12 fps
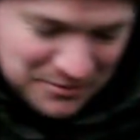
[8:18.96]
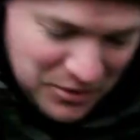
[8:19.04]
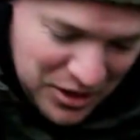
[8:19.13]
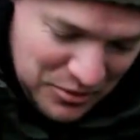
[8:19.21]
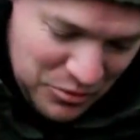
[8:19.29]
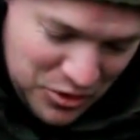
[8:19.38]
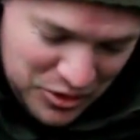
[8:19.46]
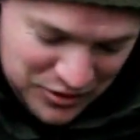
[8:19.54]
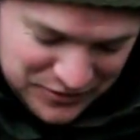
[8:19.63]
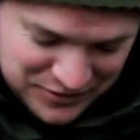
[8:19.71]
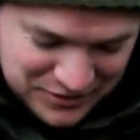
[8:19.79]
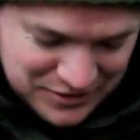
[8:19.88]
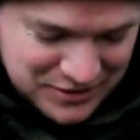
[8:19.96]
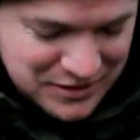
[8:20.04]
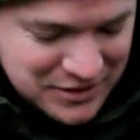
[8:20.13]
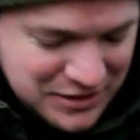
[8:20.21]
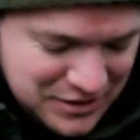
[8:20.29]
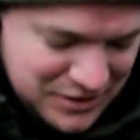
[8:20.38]
my word,
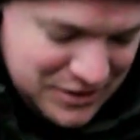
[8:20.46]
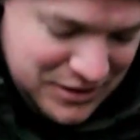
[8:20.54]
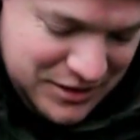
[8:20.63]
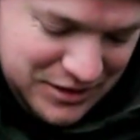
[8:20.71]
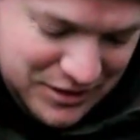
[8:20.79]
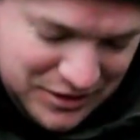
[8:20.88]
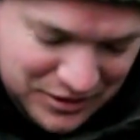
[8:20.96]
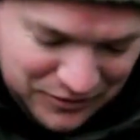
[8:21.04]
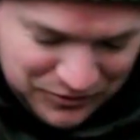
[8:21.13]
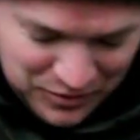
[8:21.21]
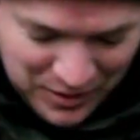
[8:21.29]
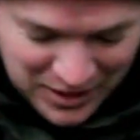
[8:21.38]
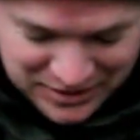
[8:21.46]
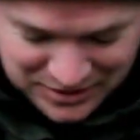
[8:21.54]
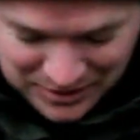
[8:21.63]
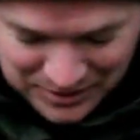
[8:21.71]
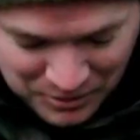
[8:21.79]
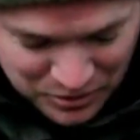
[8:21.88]
if you ask
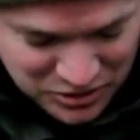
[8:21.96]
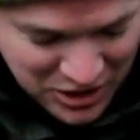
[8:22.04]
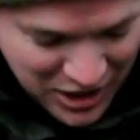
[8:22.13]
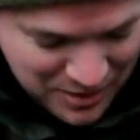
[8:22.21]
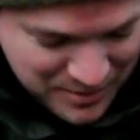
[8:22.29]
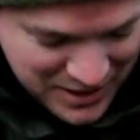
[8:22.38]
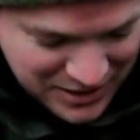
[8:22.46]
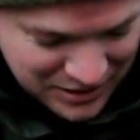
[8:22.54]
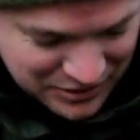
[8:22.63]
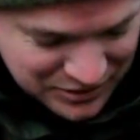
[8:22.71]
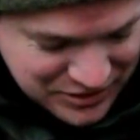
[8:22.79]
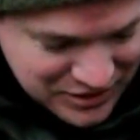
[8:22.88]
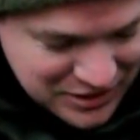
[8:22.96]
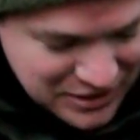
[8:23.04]
most carp anglers